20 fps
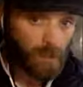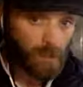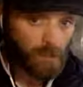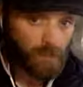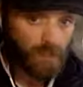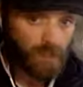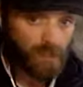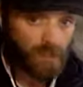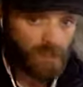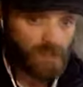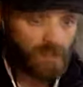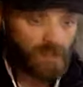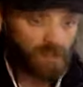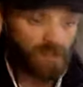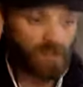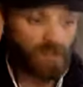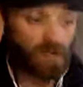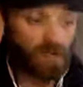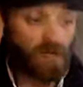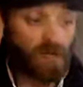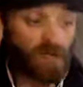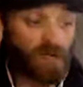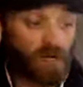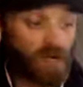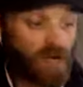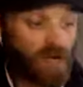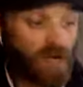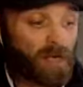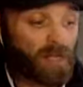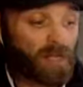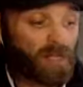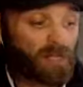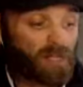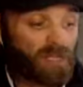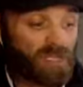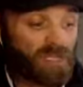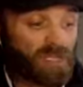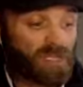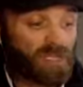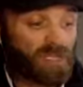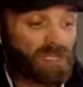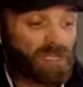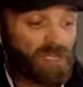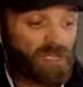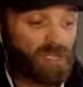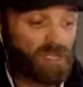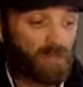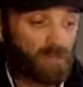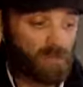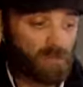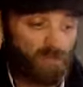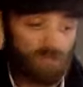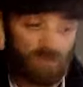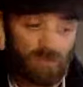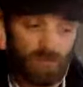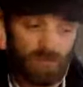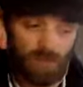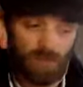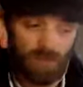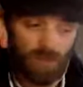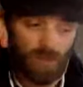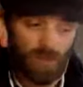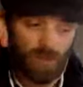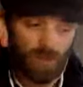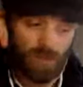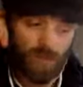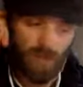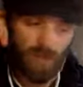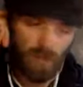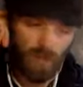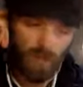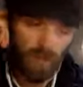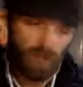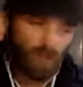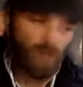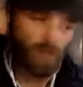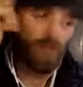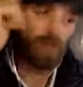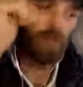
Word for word: Because when you're guarding the peace, you say, no, you're not, no, your